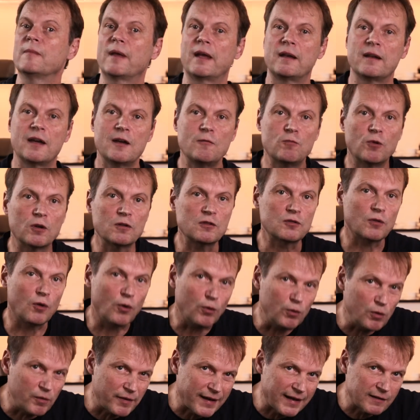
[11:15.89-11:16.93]
and I want
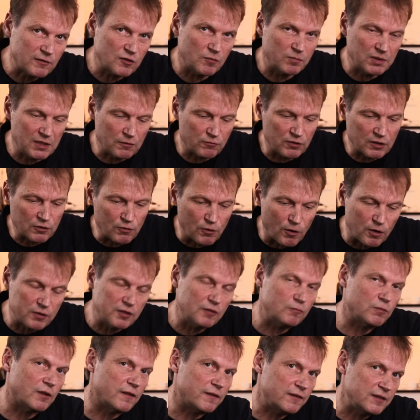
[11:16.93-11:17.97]
all that to be
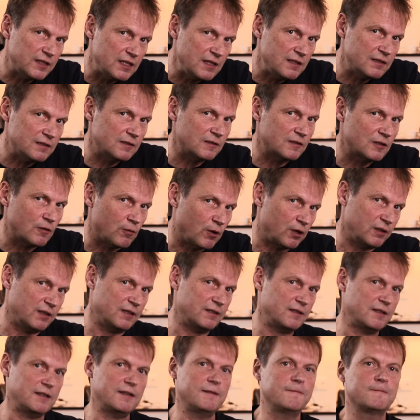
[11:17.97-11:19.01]
recorded with decent
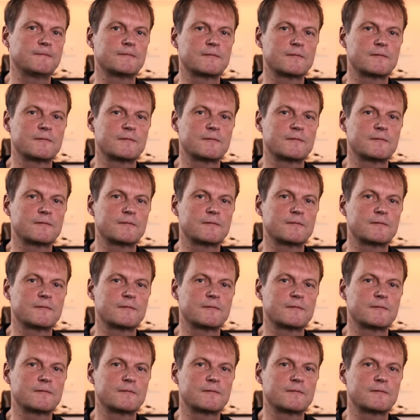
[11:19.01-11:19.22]
quality.